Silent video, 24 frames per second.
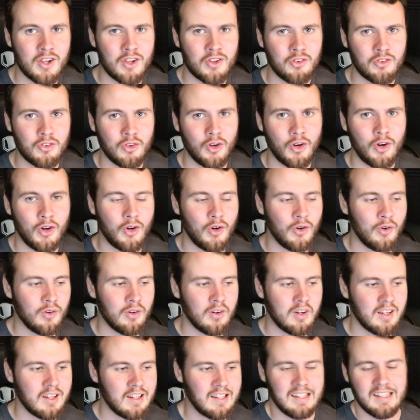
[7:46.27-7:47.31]

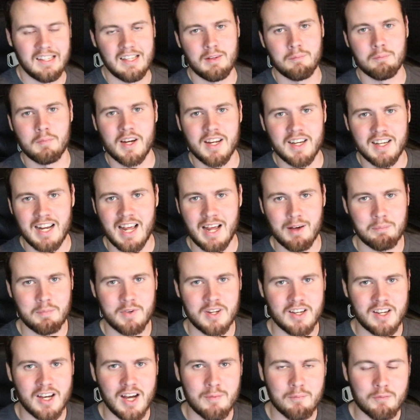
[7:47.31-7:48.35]
So it might not
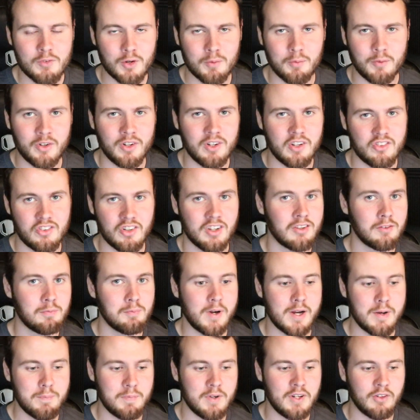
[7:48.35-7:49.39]
be comfortable, it just
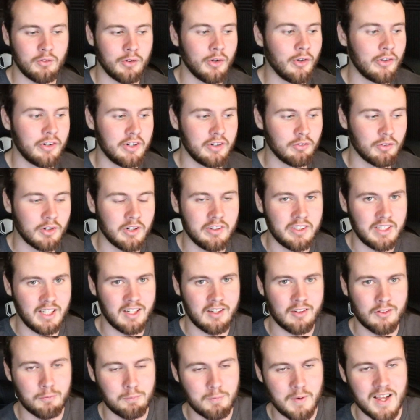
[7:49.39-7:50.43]
might be really, really
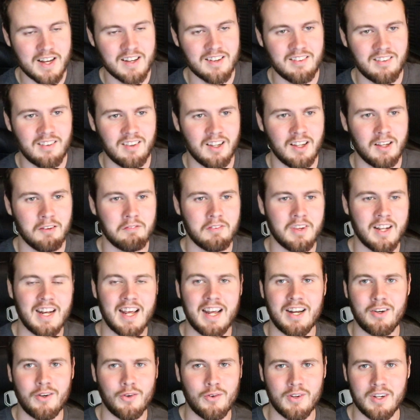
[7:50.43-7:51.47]
expensive, and
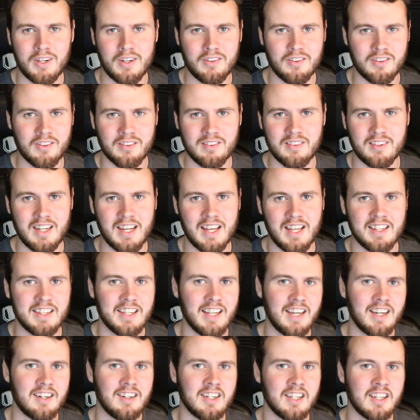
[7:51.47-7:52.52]
I don't understand
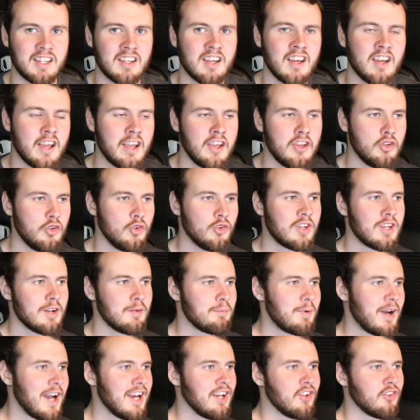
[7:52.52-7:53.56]
that. Like, you can
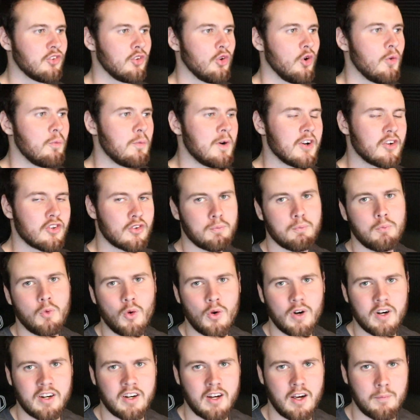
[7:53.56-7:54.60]
buy so much
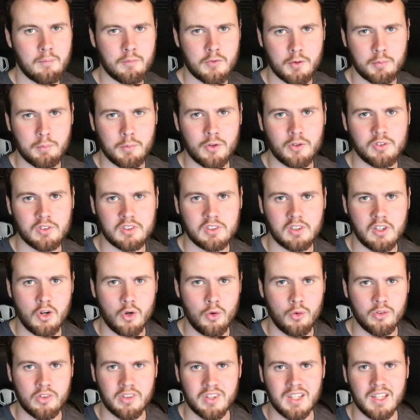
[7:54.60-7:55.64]
more comfortable
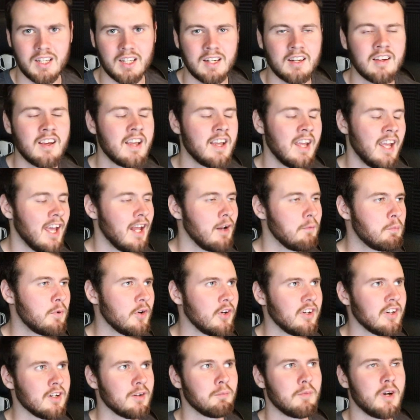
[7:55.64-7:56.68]
clothing and
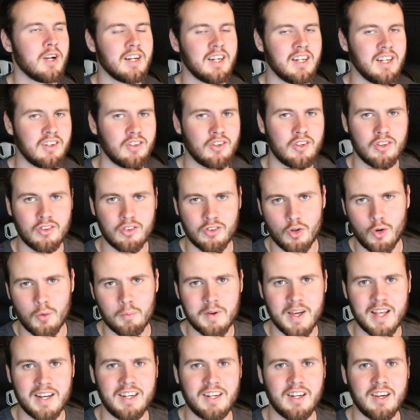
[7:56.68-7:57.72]
put your money into so
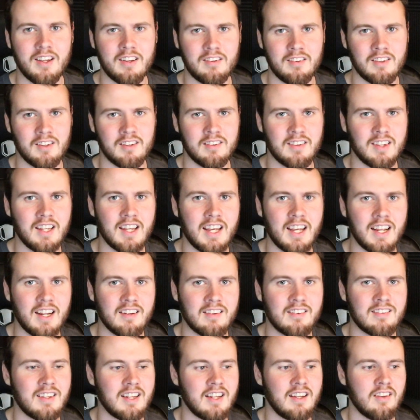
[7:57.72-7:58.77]
many other
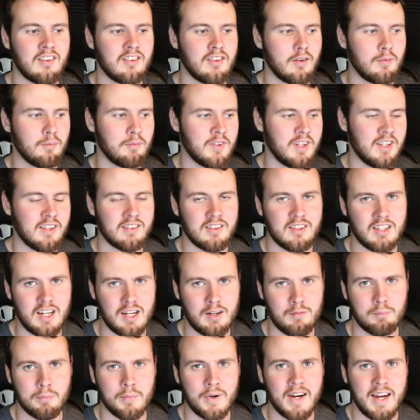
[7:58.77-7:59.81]
things than some of these
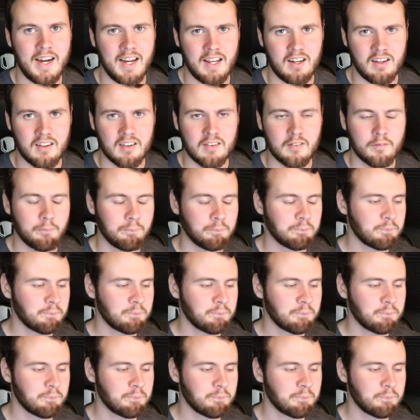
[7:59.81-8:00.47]
name brands.